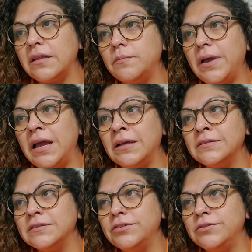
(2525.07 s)

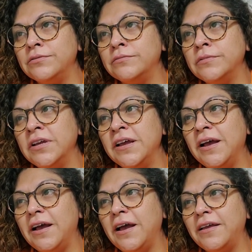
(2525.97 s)
past,
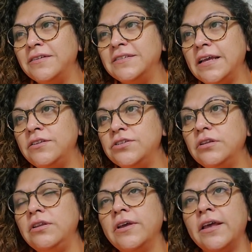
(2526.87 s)
I tend to
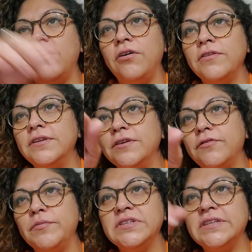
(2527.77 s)
look at all the
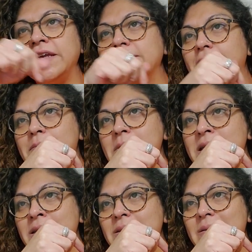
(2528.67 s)
different mistakes that I
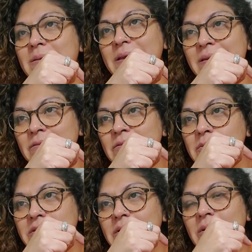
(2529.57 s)
made. And yes, you're
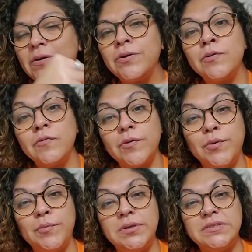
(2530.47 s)
supposed to learn from your
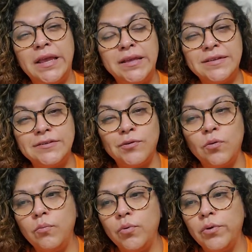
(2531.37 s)
mistakes. That's the
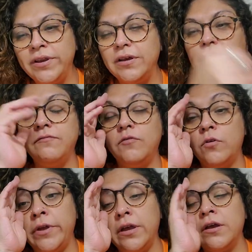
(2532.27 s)
whole point of
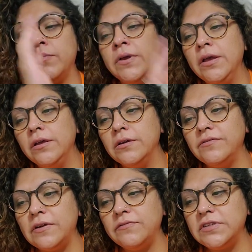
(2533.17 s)
growing up.
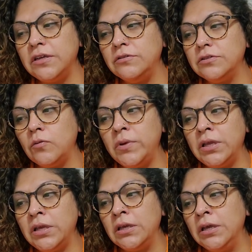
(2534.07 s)
I've seen so
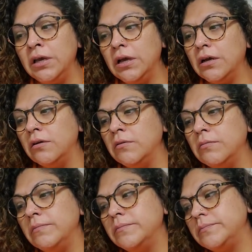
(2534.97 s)
many,
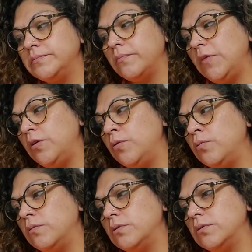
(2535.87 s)

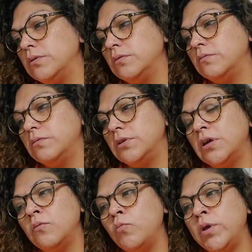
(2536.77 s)

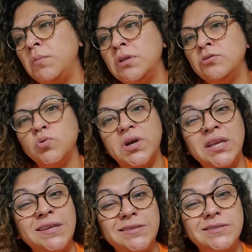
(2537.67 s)
young women,
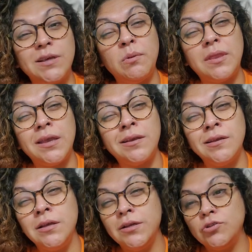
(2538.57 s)
20 something,
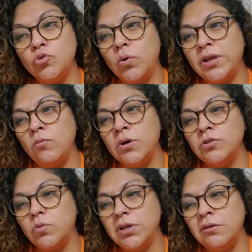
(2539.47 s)
21,
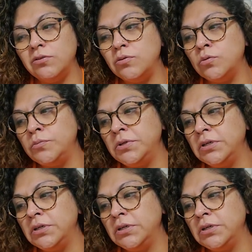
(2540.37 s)
22,